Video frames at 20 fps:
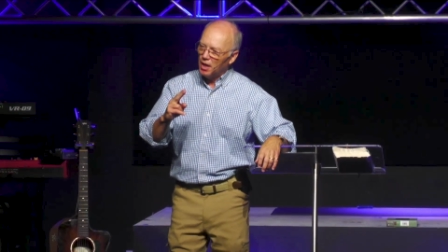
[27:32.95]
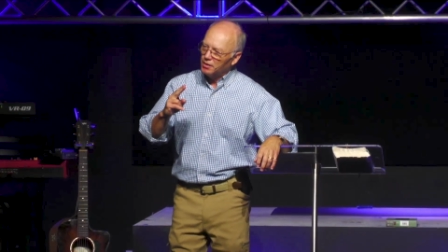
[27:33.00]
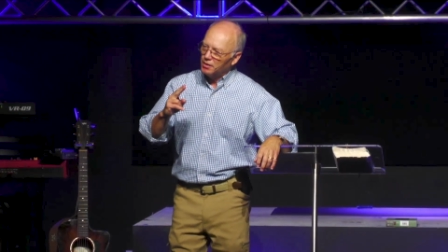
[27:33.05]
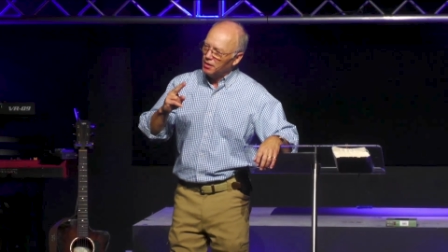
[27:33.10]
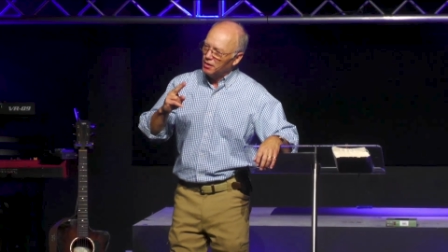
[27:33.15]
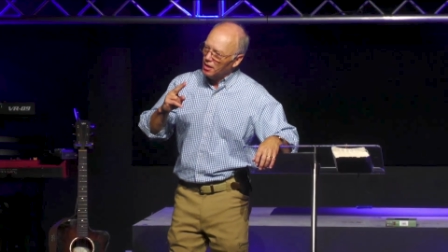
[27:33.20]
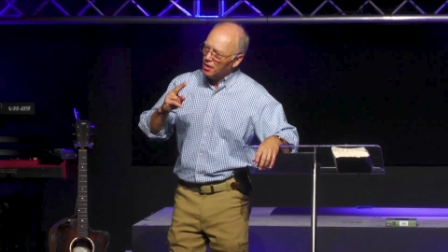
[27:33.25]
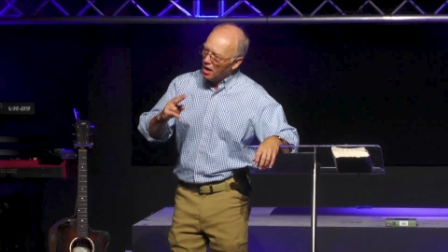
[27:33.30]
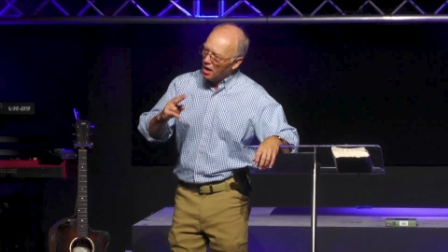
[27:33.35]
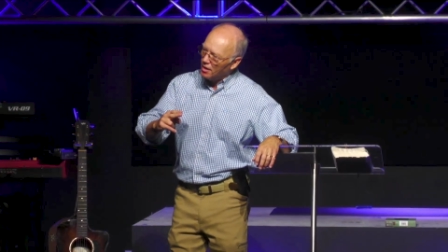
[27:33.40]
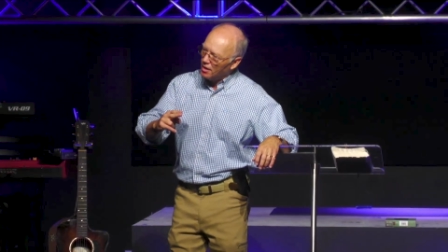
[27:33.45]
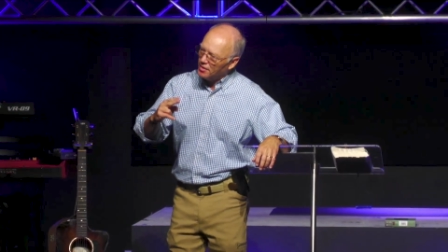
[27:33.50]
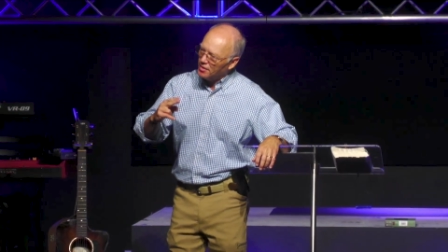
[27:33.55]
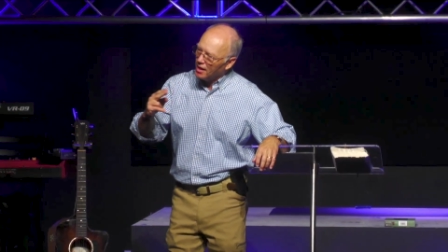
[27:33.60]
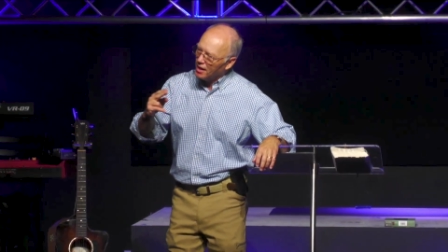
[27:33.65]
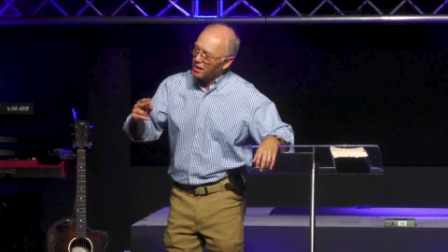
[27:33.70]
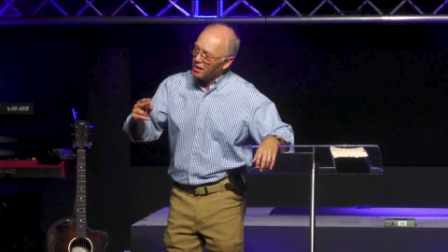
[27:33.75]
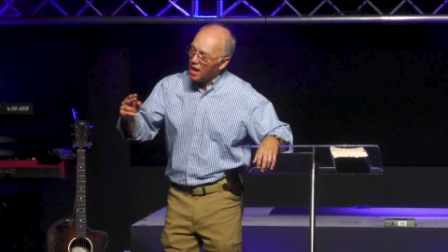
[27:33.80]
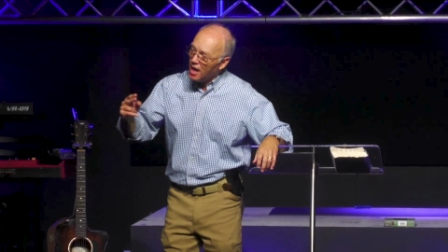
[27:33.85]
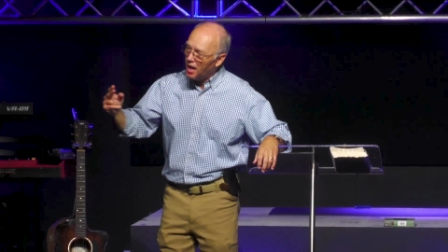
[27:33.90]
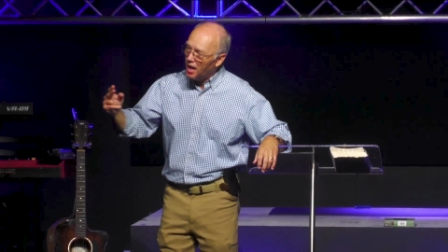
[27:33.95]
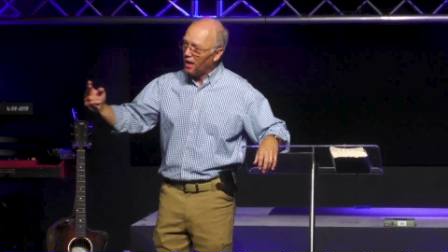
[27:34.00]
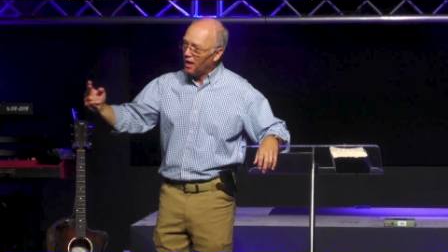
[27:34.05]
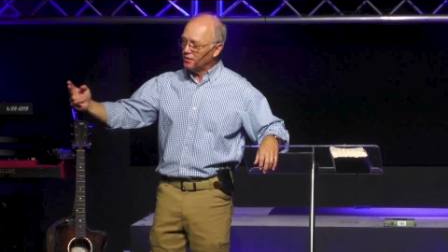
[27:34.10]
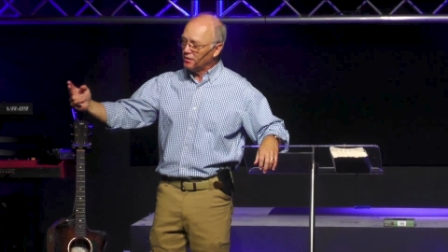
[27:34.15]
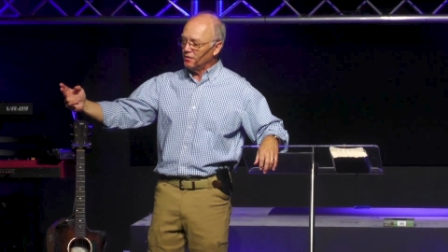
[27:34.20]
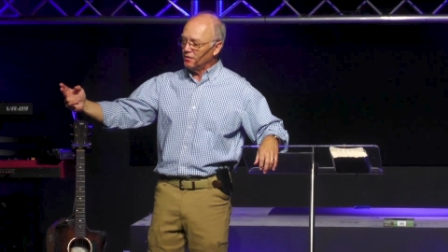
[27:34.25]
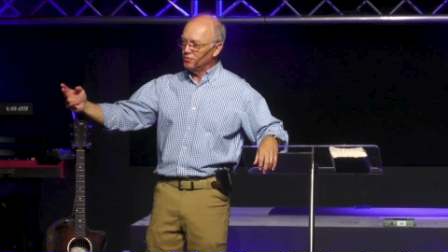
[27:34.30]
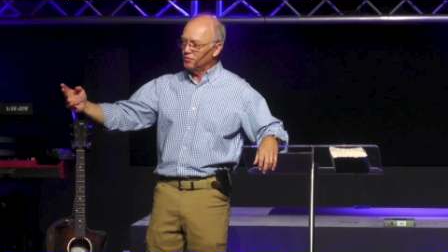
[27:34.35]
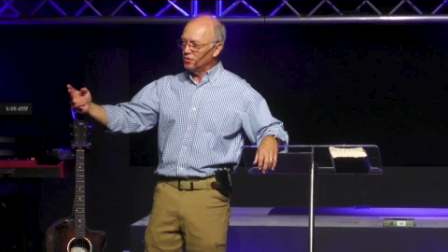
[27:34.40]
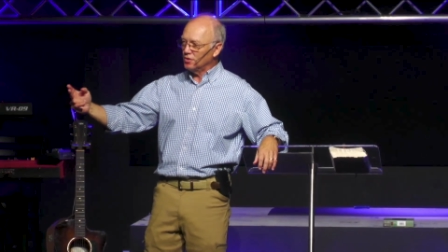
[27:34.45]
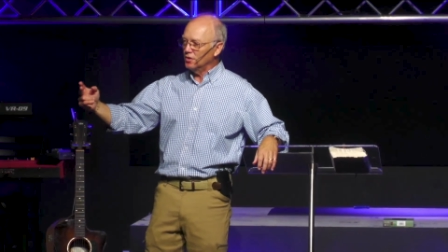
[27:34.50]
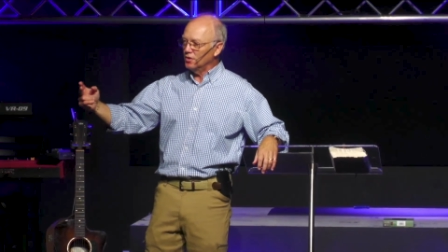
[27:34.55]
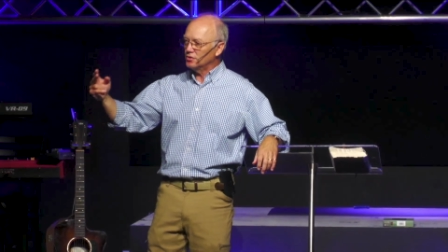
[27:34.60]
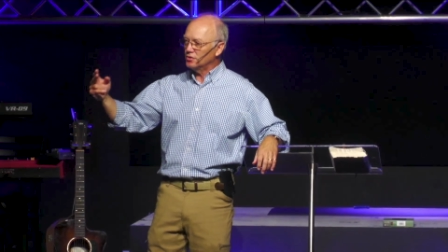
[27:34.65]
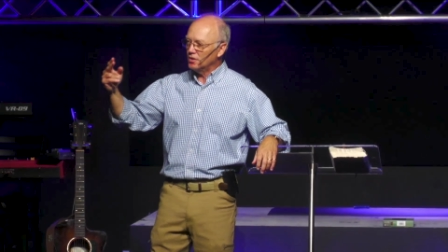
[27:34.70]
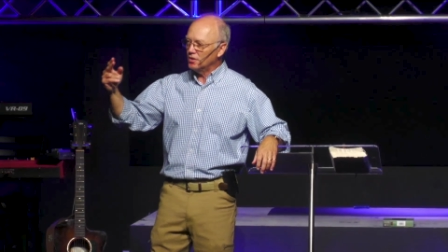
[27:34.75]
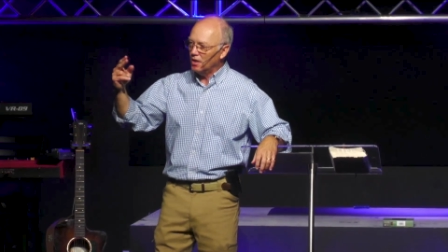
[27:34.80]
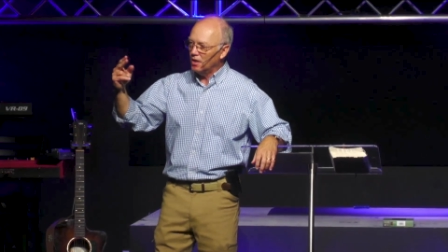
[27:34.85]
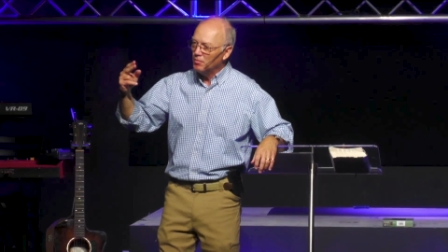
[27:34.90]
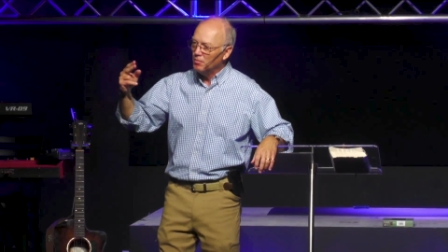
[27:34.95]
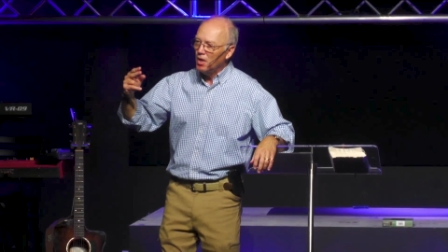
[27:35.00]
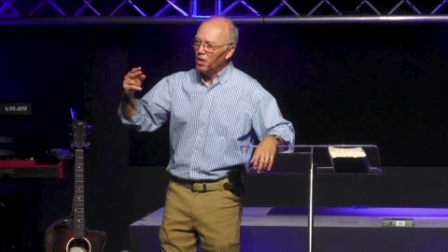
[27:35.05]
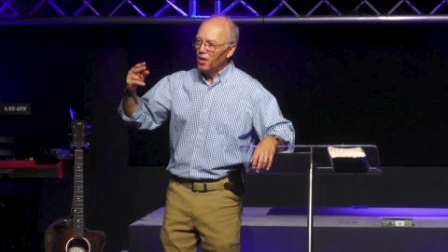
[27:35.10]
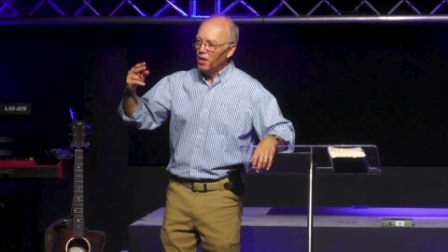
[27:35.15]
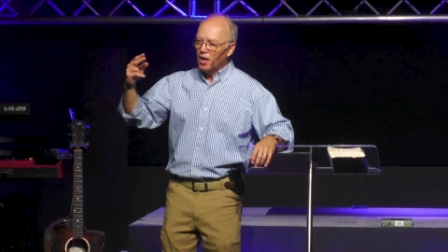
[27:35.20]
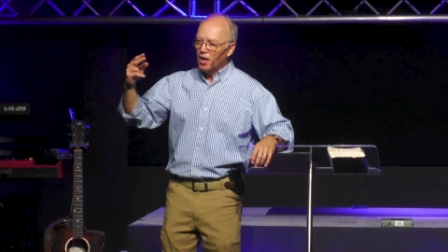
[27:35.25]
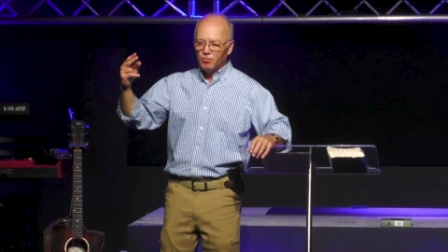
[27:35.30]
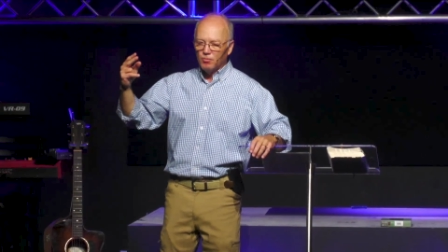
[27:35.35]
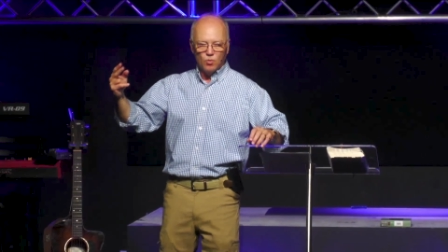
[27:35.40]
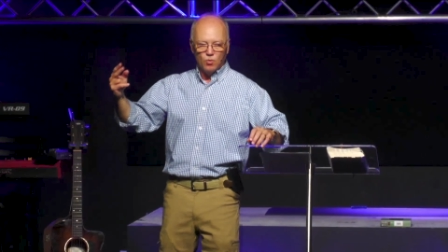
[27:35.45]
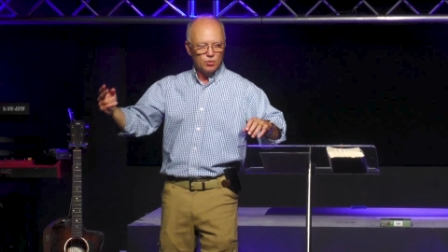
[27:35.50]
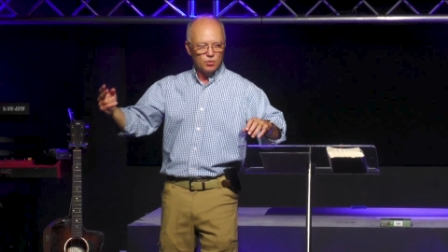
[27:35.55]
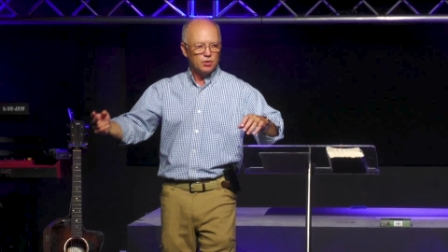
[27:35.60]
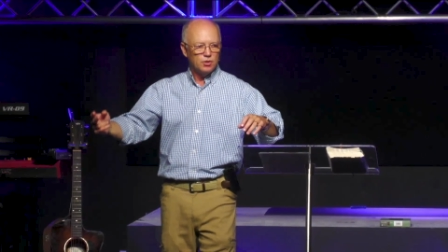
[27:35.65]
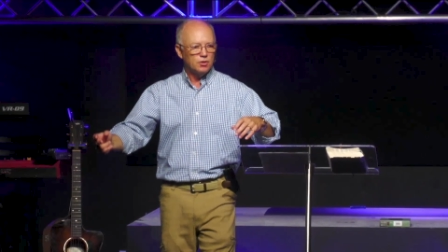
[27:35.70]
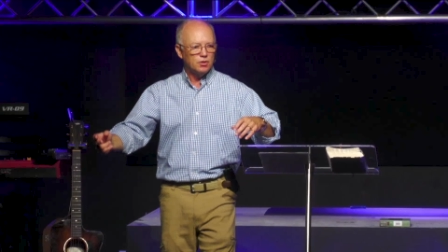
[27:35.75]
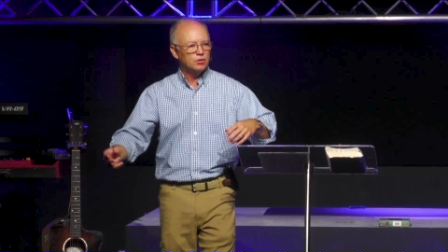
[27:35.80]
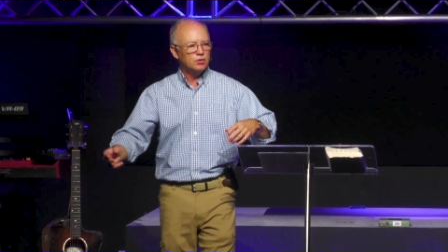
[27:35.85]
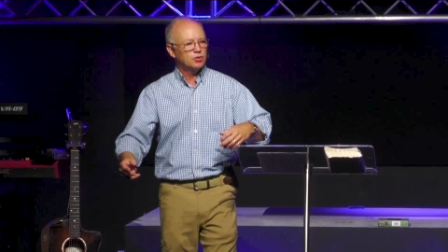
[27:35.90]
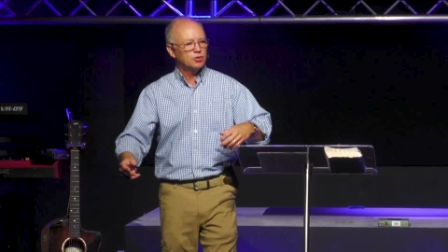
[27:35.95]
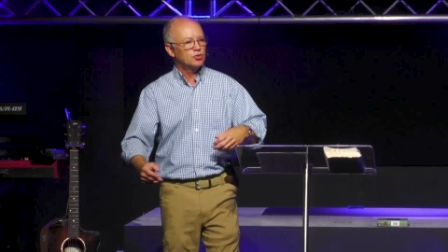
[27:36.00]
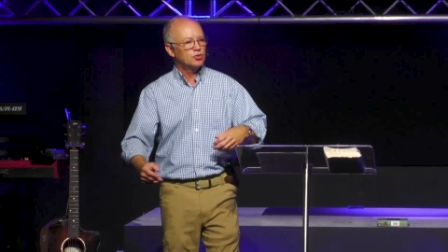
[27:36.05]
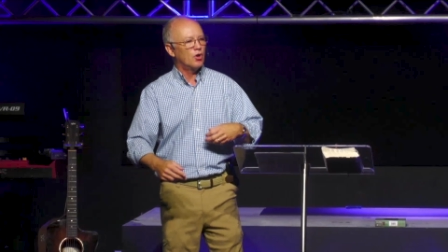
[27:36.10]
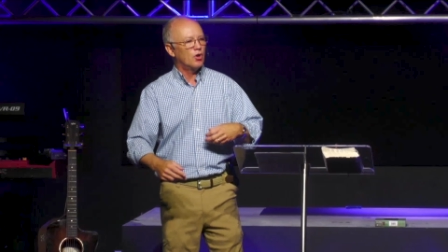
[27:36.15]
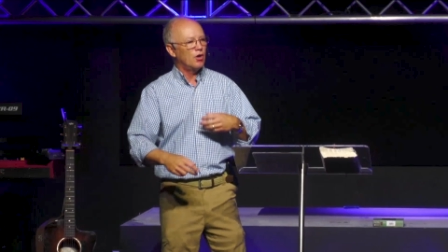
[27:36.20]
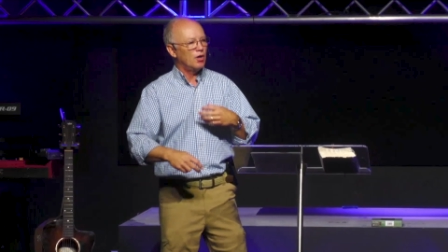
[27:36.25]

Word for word: not that kind of church that I'm wanting you to start.